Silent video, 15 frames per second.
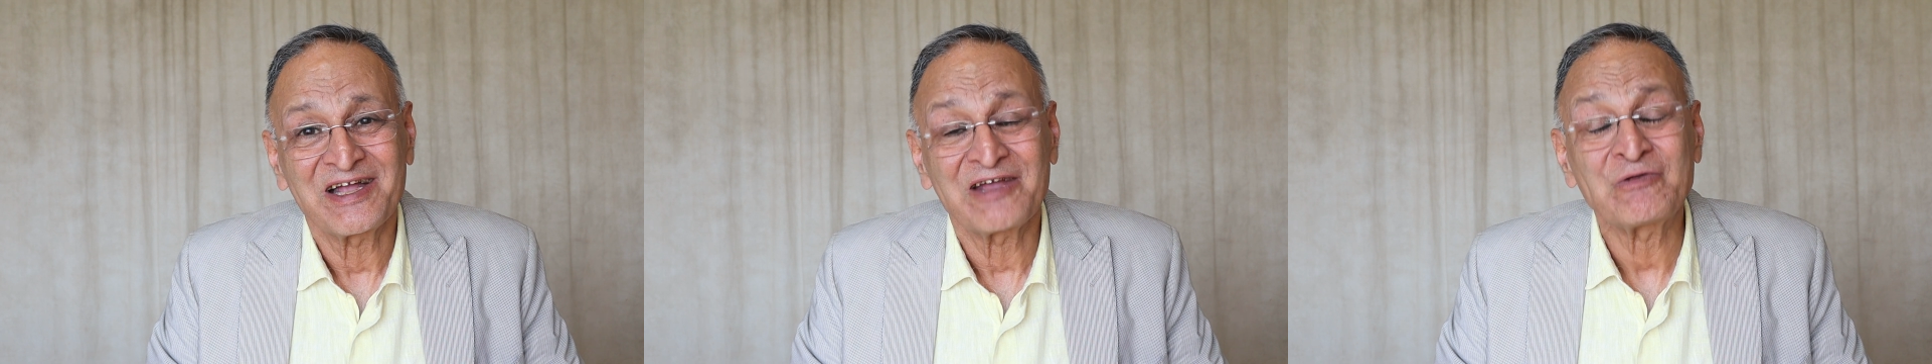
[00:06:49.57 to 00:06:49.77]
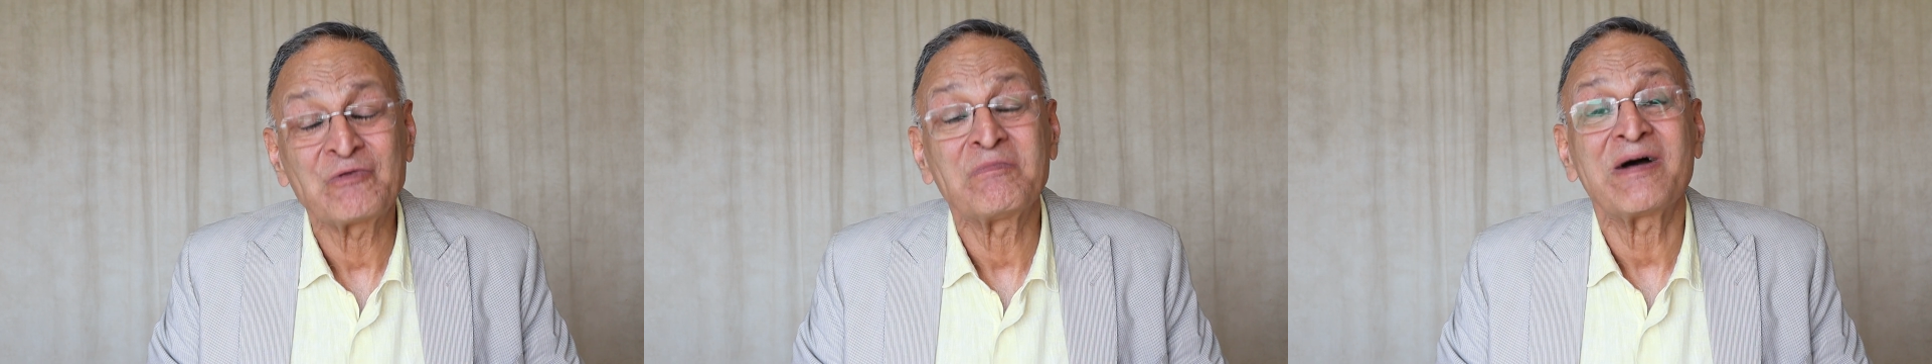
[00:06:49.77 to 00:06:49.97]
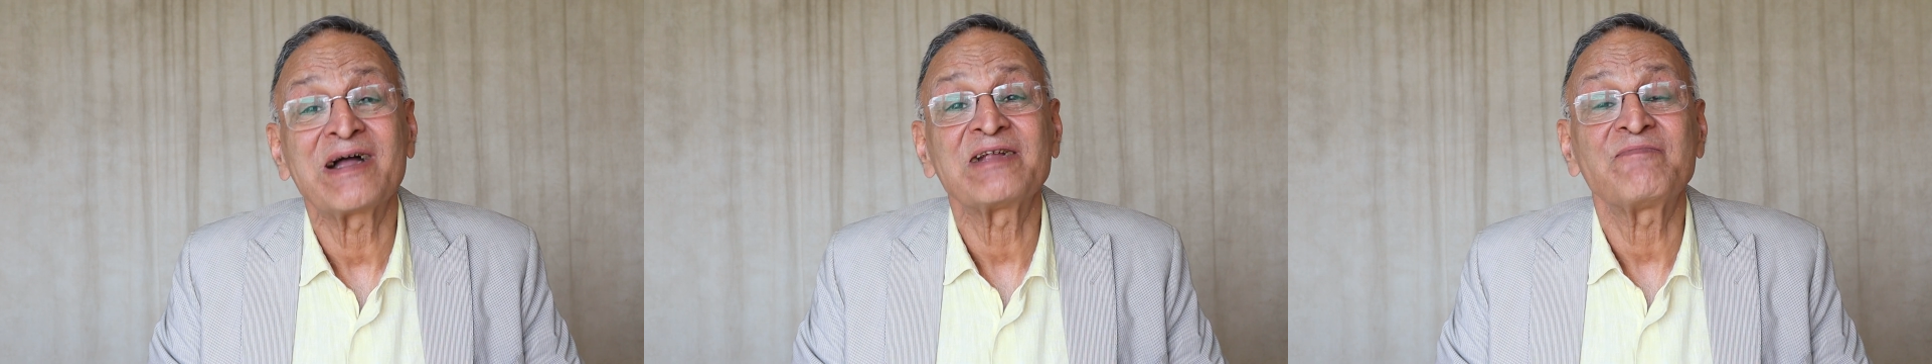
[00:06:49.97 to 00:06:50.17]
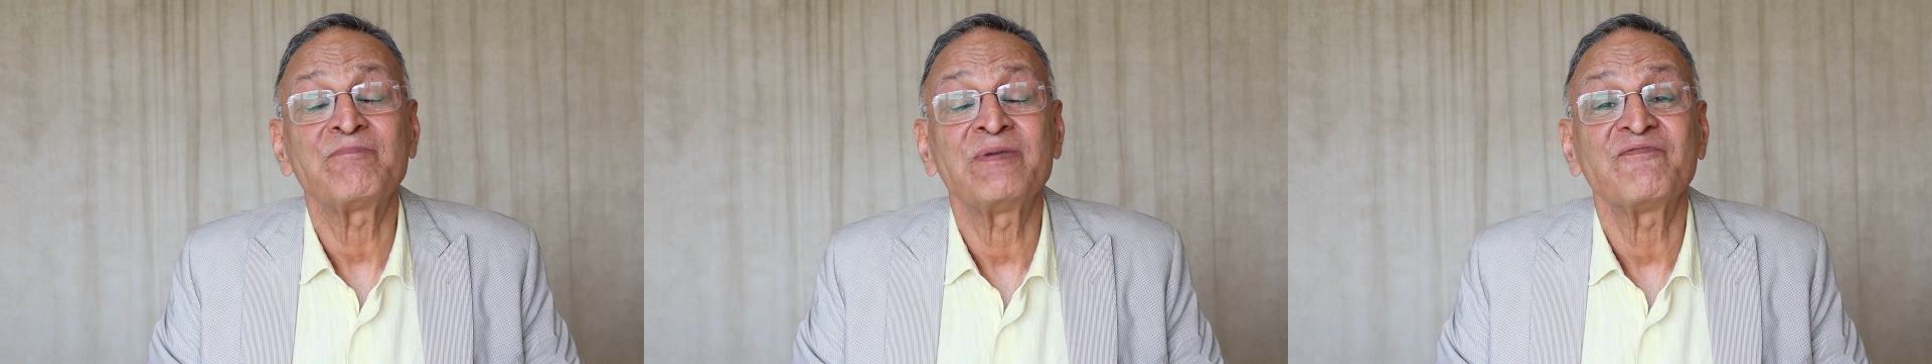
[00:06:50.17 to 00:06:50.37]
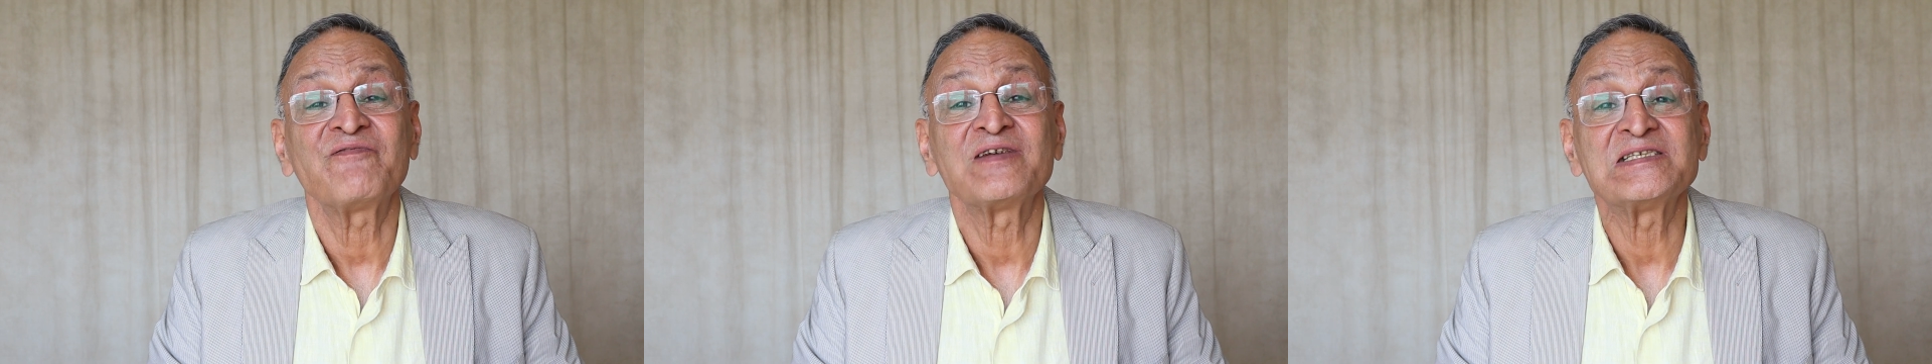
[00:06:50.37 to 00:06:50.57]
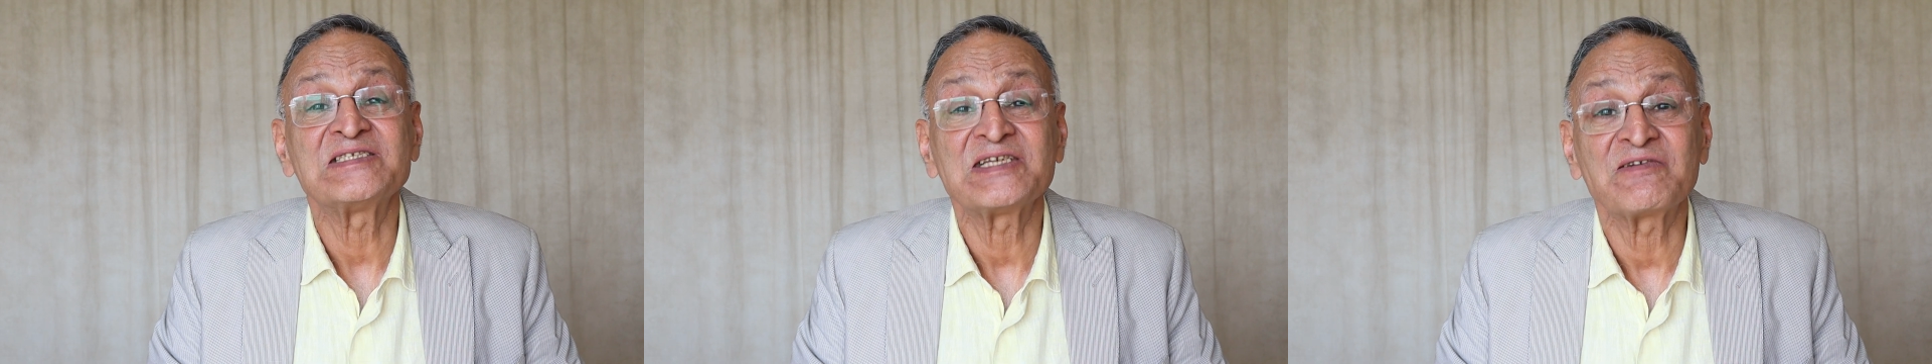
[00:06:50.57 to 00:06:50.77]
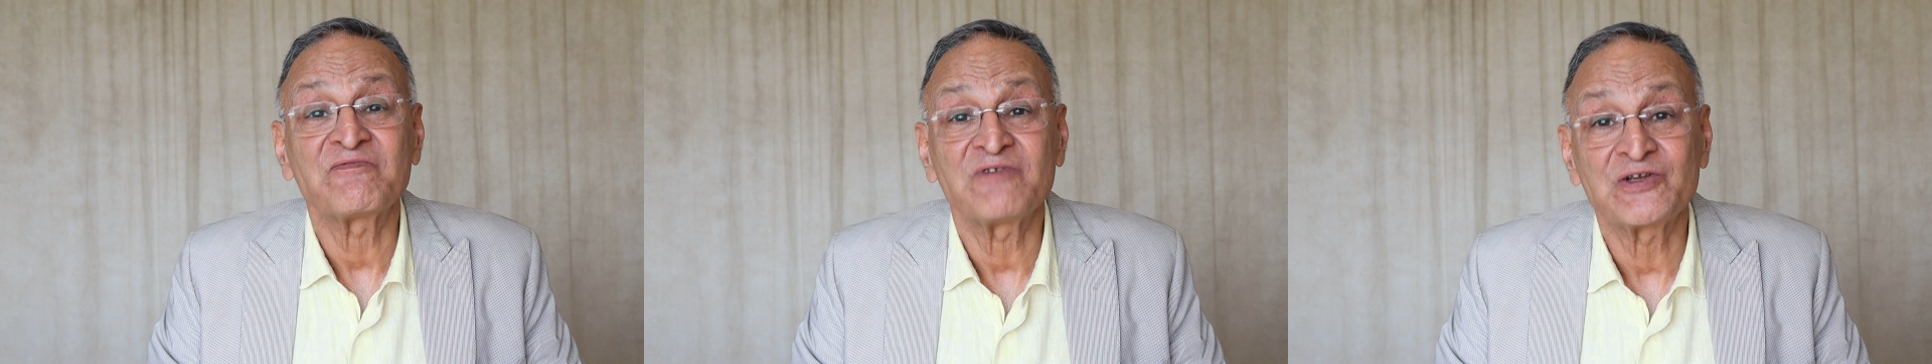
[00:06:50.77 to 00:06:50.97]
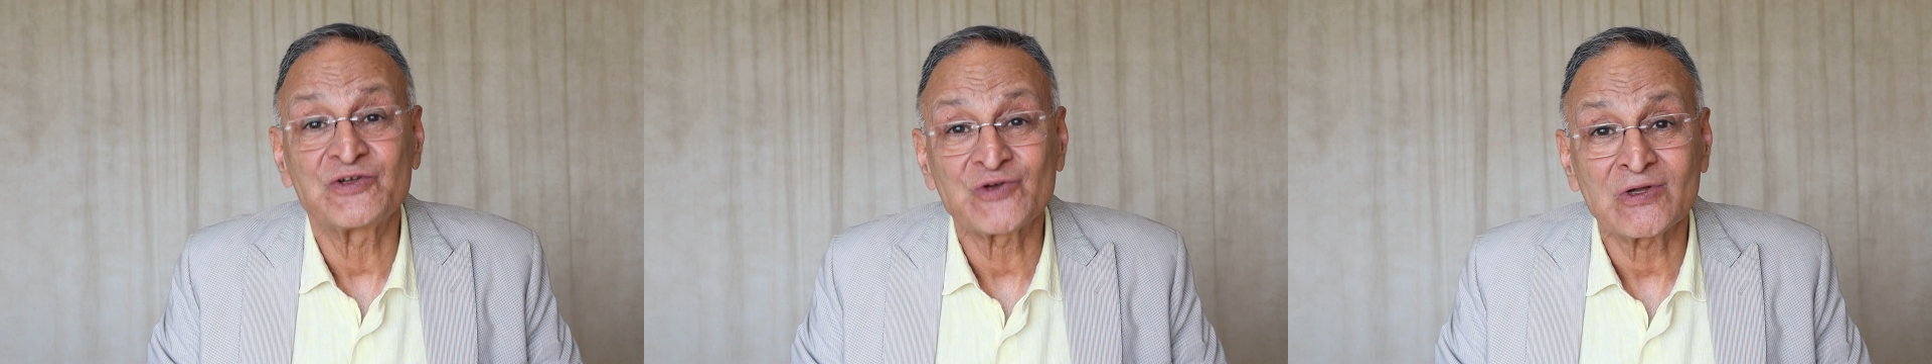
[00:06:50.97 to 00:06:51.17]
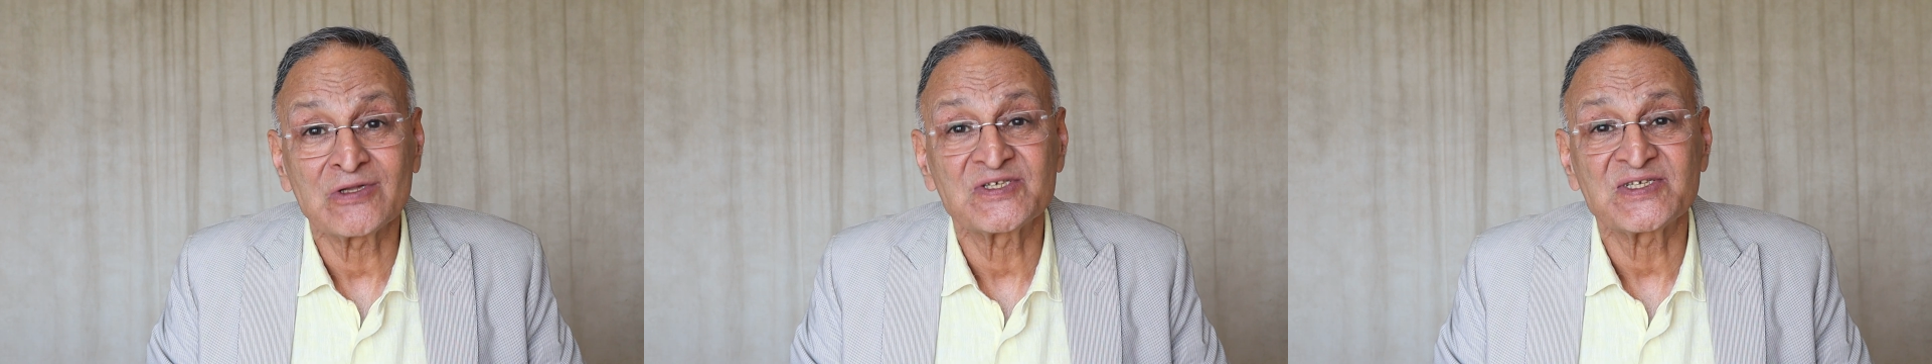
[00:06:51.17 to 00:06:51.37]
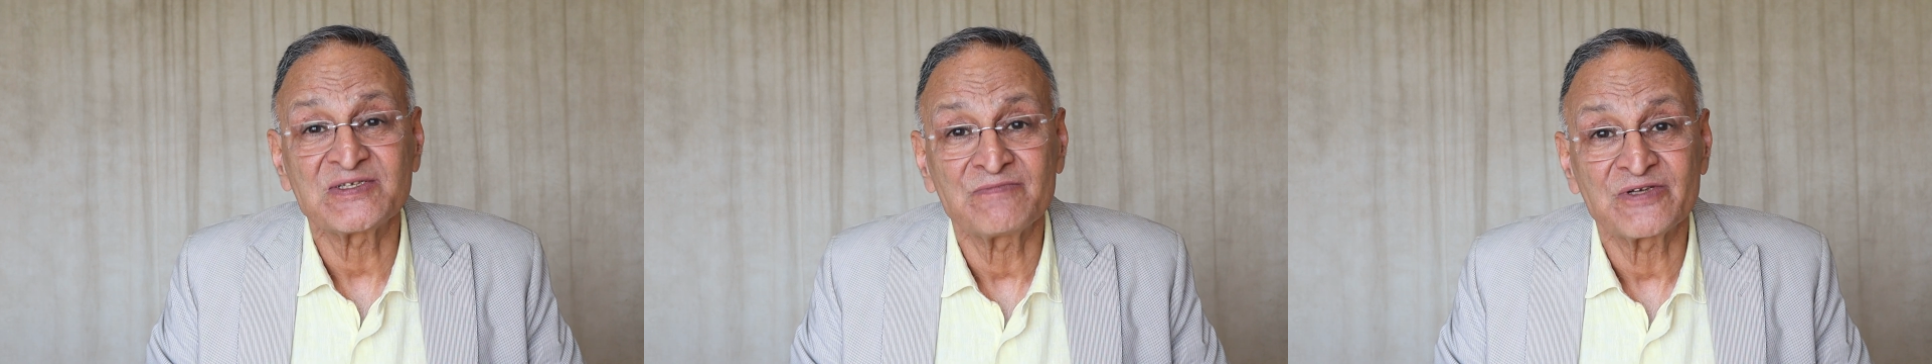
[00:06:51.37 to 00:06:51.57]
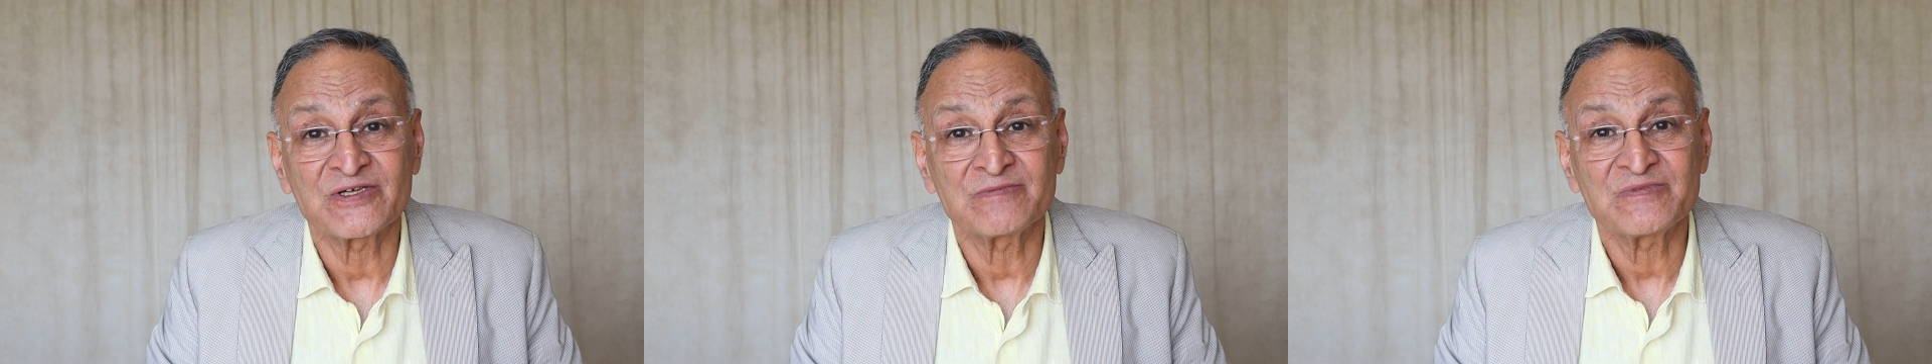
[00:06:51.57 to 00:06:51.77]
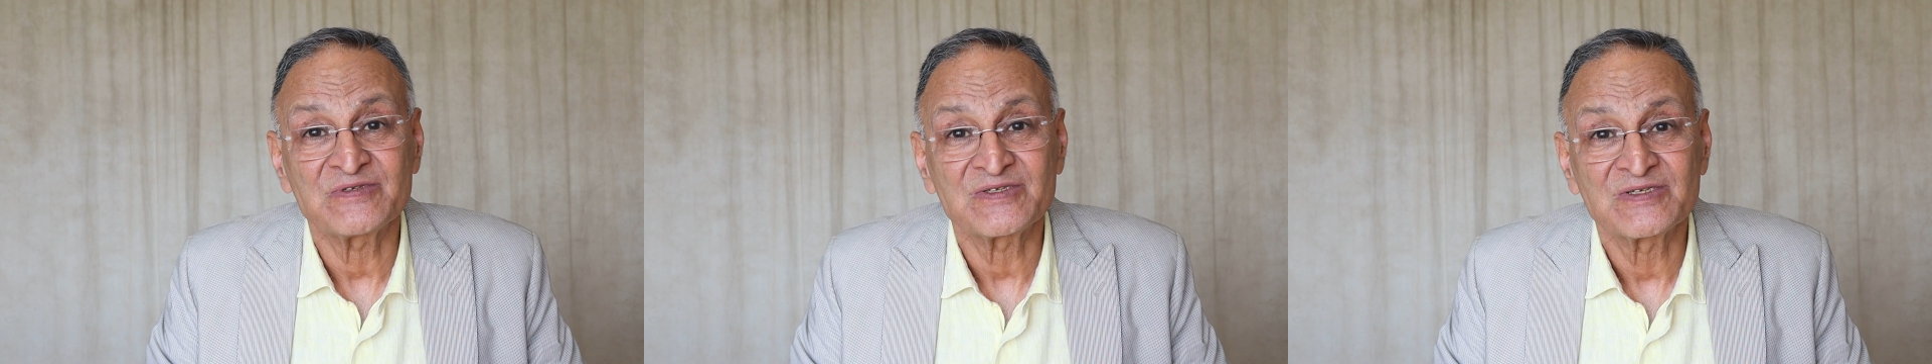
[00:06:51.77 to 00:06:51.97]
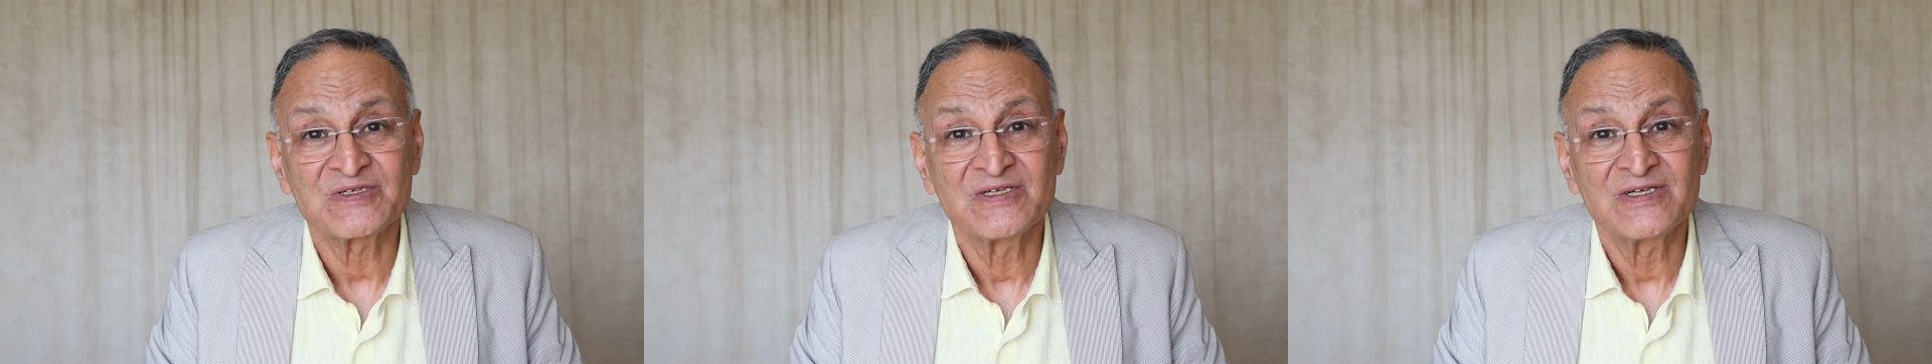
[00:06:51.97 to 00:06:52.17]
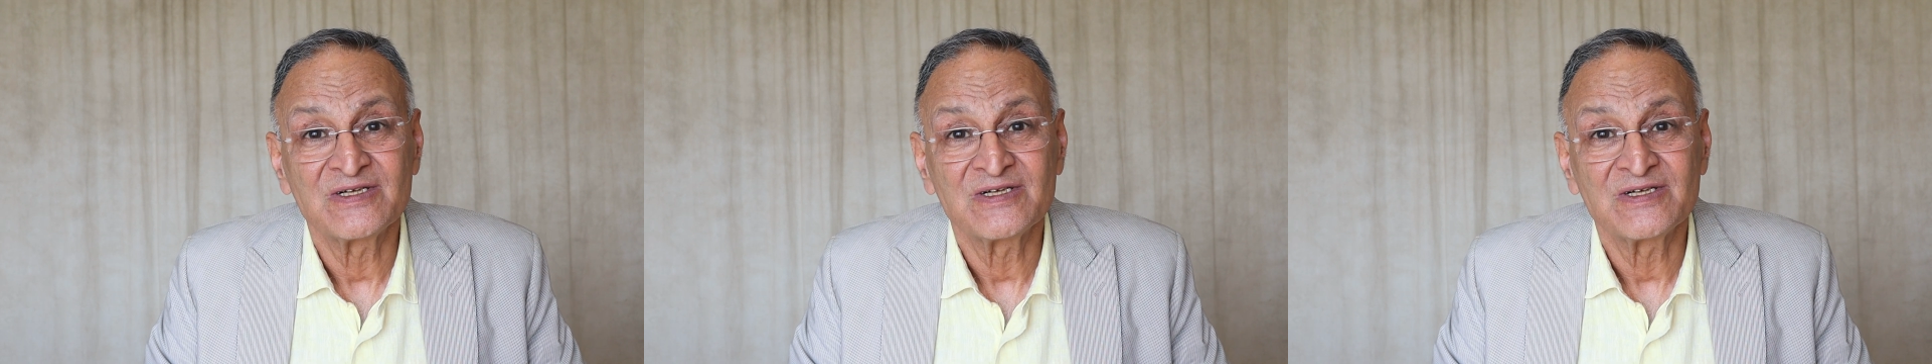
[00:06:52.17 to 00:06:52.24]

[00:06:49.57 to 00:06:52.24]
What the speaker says: and who might be facing withdrawal symptoms